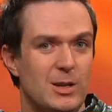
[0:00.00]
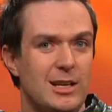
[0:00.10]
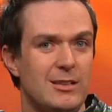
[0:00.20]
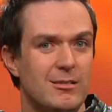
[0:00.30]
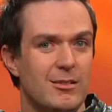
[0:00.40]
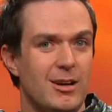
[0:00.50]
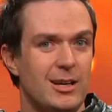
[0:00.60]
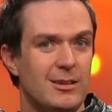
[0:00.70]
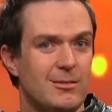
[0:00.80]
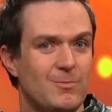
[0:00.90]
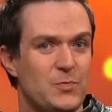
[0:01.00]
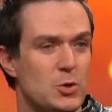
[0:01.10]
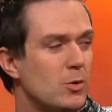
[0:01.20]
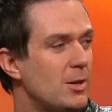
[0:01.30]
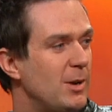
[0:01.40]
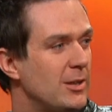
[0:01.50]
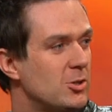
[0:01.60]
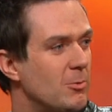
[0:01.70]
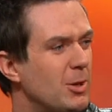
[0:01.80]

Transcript: really like talking about the show.